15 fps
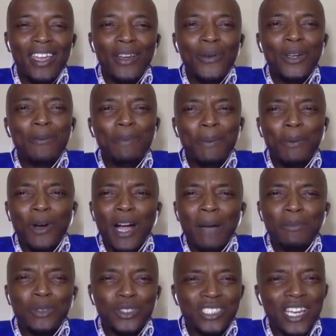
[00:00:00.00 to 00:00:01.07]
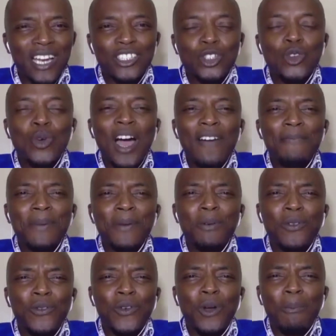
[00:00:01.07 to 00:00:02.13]
When people come to church, you have
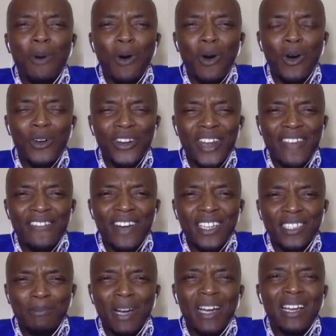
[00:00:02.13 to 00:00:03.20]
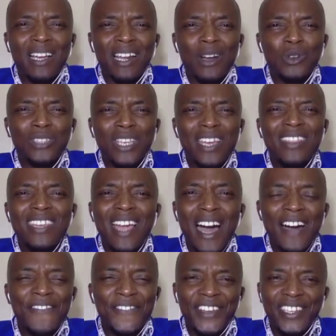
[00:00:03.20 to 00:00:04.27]
people from all diverse backgrounds and they
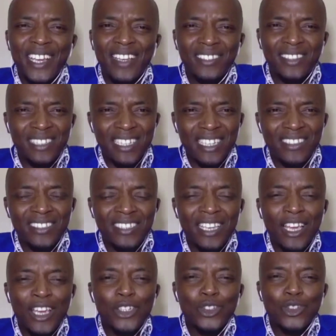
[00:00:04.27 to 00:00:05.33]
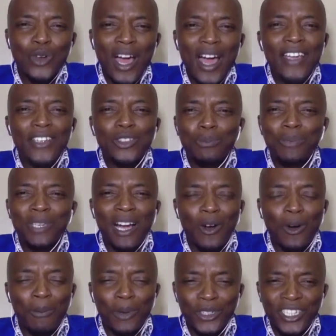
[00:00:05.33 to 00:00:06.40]
have various needs. Try to be
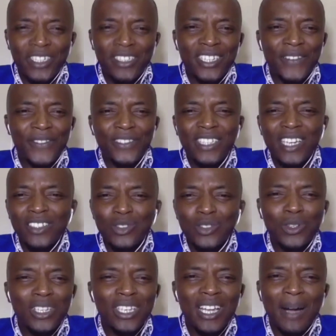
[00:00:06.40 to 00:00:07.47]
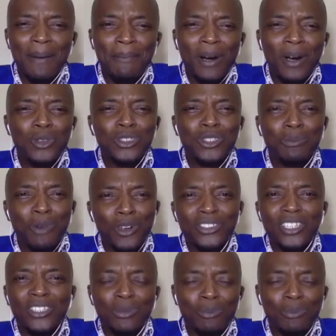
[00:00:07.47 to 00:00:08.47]
accommodative. Just talking about Moses.